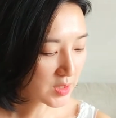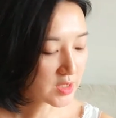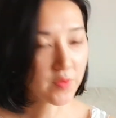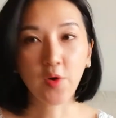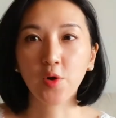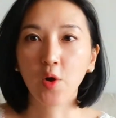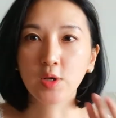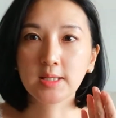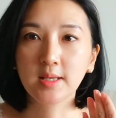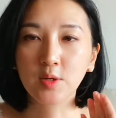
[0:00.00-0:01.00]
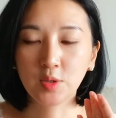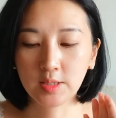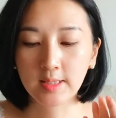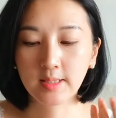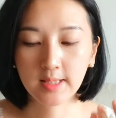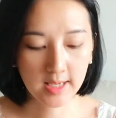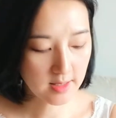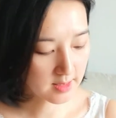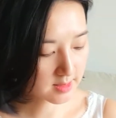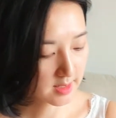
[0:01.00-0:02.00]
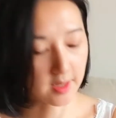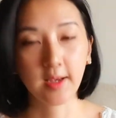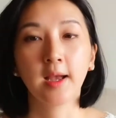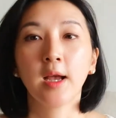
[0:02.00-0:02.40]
it's for your skin's sake.